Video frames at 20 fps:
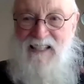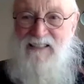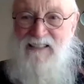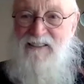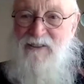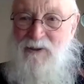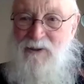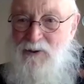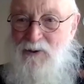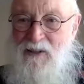
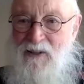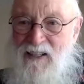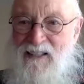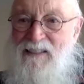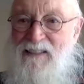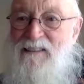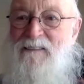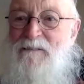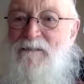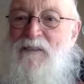is new, right?
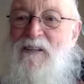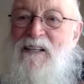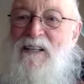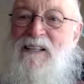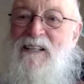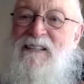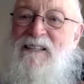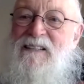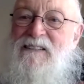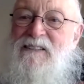
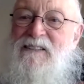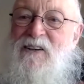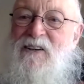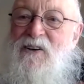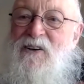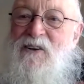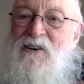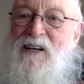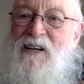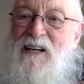
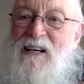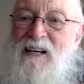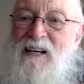So